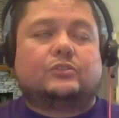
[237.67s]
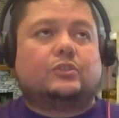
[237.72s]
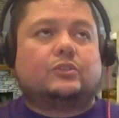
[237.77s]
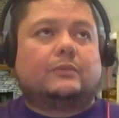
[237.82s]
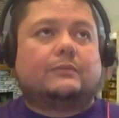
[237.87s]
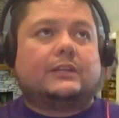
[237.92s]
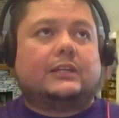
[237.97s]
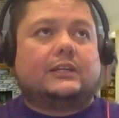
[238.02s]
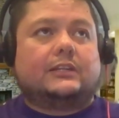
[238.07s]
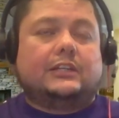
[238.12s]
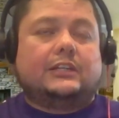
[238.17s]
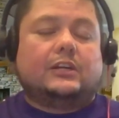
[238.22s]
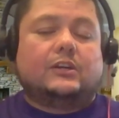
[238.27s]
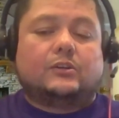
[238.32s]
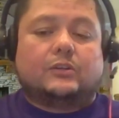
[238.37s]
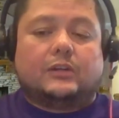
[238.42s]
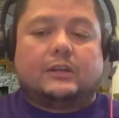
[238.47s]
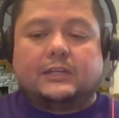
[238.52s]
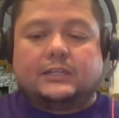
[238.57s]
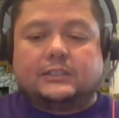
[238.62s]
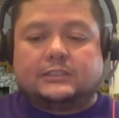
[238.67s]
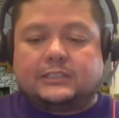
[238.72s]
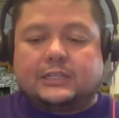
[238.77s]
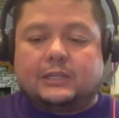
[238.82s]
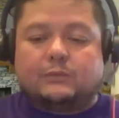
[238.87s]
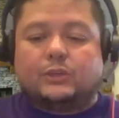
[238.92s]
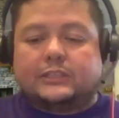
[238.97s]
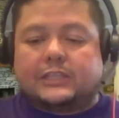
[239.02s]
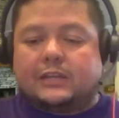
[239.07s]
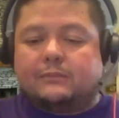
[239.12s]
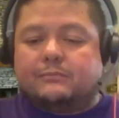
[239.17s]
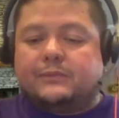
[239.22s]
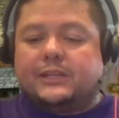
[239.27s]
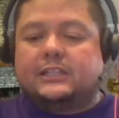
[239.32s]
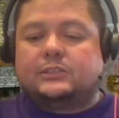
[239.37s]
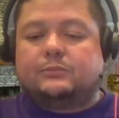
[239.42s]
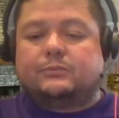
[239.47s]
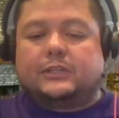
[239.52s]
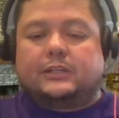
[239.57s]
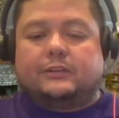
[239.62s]
So I'm gonna say what that
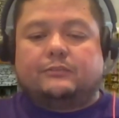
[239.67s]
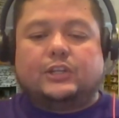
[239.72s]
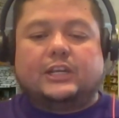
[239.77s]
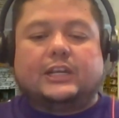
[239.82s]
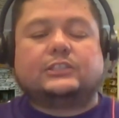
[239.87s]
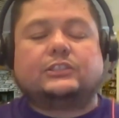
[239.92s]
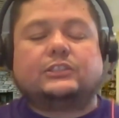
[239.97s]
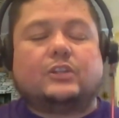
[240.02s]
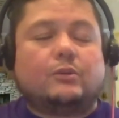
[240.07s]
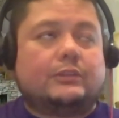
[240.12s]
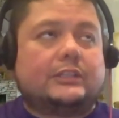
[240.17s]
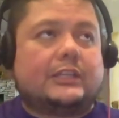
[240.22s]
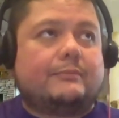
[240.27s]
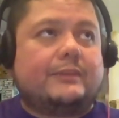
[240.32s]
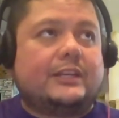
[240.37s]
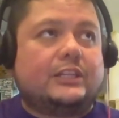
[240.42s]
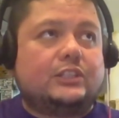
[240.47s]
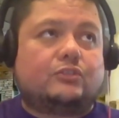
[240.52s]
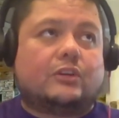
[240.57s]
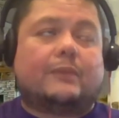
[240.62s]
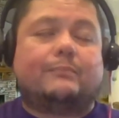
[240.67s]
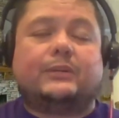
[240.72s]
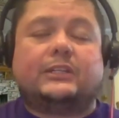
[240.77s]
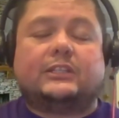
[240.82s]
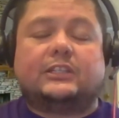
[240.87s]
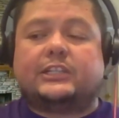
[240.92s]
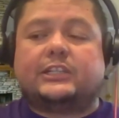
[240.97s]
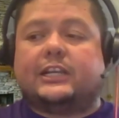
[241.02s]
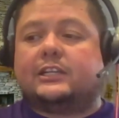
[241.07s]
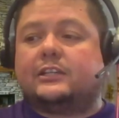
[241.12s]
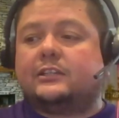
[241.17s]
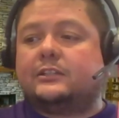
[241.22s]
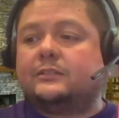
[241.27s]
means, but if you guys know what that means, drop it in the chat.